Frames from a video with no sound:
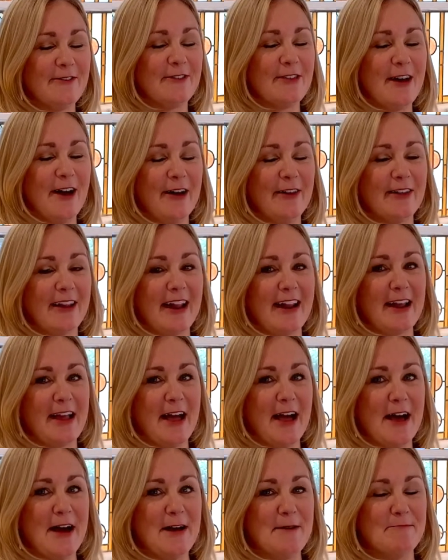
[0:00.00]
the holiday to
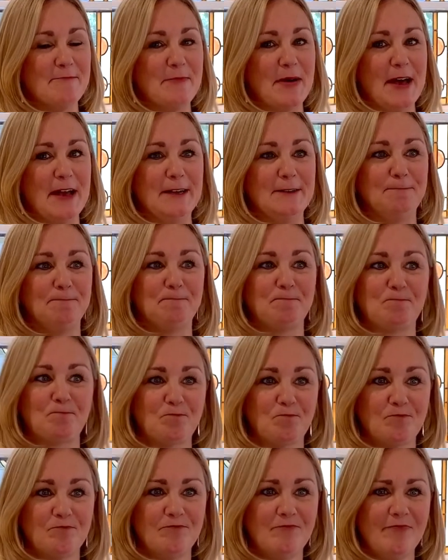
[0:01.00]
come, but
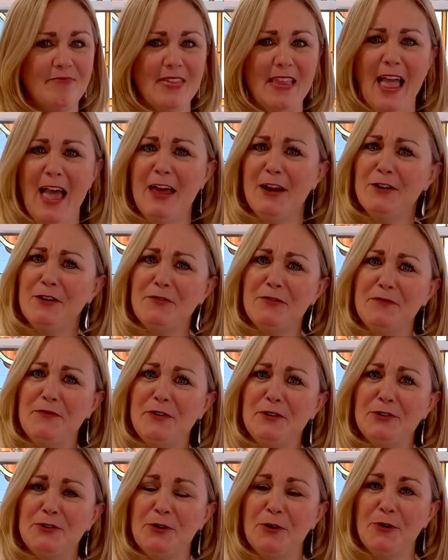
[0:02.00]
I don't know what the
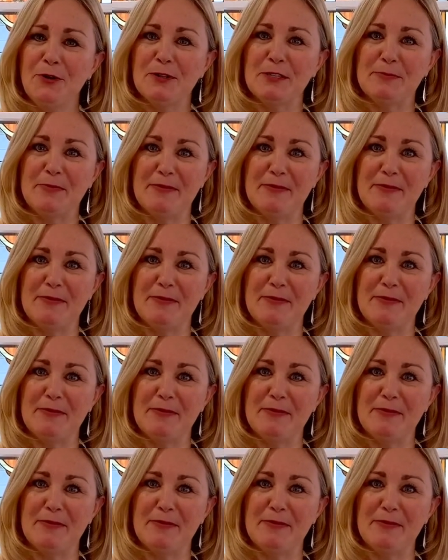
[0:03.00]
future holds,